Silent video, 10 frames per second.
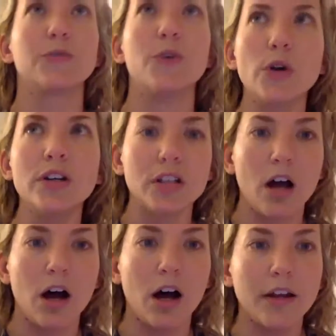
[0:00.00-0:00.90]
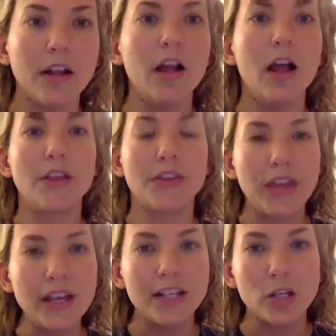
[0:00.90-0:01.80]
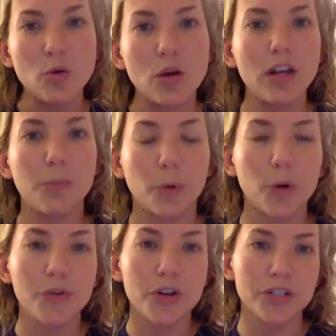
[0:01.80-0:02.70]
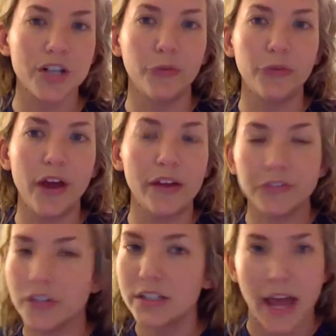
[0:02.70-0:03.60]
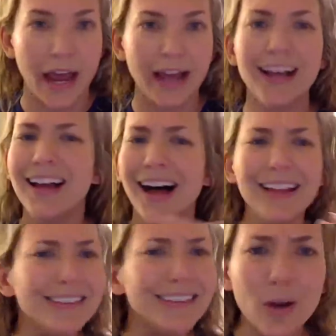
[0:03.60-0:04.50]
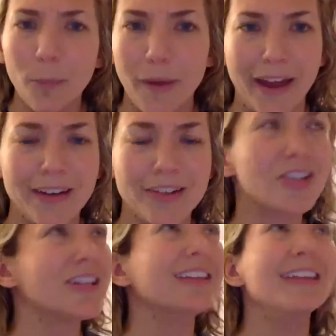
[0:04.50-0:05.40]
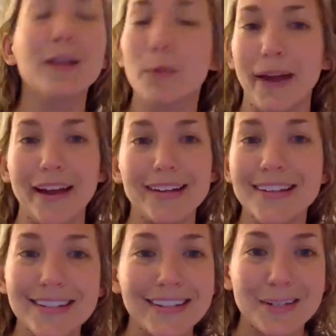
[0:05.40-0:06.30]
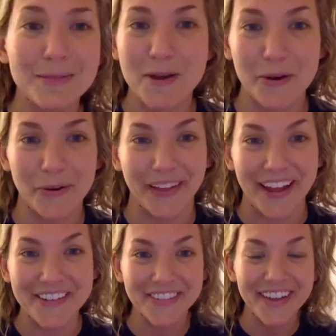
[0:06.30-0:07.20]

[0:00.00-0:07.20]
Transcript: Focus on the things that you can improve in yourself every day, a little bit, just a little bit. It doesn't need to be your whole life.